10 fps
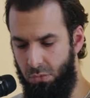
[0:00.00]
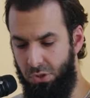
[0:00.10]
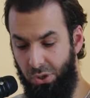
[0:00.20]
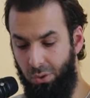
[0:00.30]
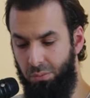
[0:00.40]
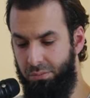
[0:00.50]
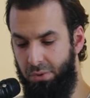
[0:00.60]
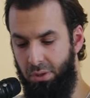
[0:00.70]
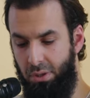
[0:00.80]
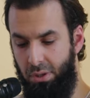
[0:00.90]

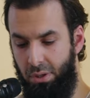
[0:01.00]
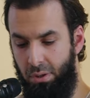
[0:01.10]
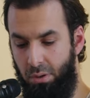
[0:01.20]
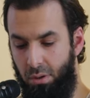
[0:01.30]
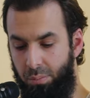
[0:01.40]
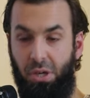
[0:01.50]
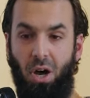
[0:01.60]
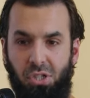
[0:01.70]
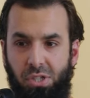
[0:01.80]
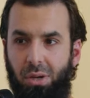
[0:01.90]
So be
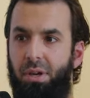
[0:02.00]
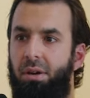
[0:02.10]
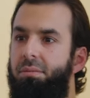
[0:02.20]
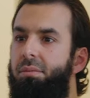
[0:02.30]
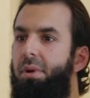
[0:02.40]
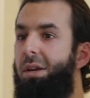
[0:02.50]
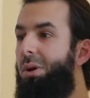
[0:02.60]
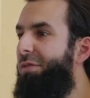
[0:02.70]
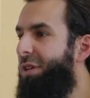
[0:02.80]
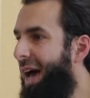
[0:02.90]
cautious out there. And you
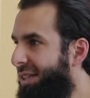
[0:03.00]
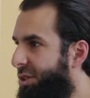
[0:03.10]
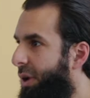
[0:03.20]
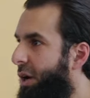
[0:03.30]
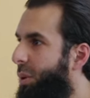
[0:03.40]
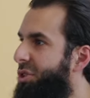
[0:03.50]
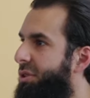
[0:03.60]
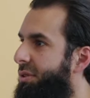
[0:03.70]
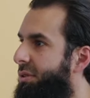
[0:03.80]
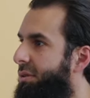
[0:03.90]
have to ask the right
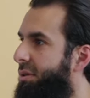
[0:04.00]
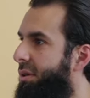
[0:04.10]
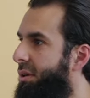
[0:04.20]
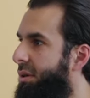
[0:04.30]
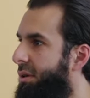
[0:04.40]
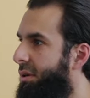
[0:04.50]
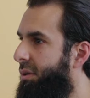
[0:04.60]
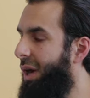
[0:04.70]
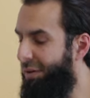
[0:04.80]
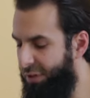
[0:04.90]
questions.
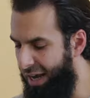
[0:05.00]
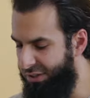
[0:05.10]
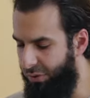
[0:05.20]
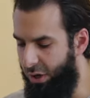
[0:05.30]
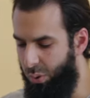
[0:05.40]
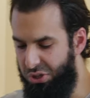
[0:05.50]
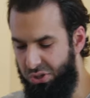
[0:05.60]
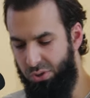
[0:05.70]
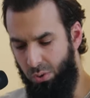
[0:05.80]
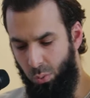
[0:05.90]
You have to ask the right
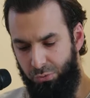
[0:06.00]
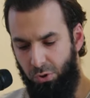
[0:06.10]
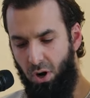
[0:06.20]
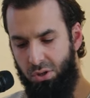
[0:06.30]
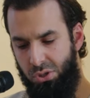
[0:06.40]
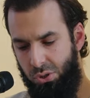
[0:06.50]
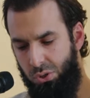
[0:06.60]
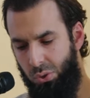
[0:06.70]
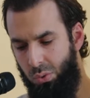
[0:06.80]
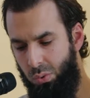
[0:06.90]
questions with regards
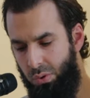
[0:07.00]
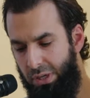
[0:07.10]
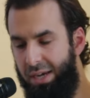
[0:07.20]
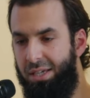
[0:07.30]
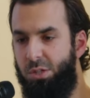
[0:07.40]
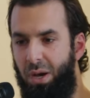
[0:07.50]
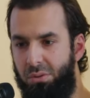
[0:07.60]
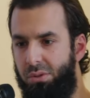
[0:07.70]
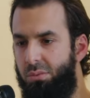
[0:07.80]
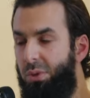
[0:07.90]
to getting a
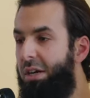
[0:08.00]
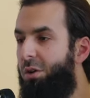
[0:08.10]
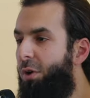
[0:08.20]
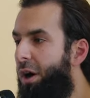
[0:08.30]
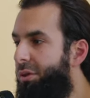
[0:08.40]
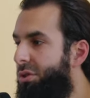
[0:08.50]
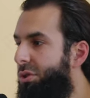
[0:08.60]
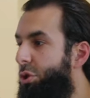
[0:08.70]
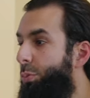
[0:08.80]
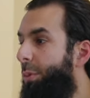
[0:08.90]
spouse. We need our
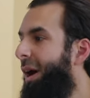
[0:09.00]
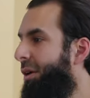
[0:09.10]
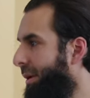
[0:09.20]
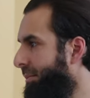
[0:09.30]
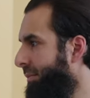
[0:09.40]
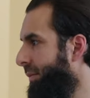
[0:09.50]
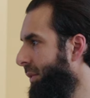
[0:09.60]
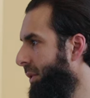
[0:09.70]
fathers to prepare them,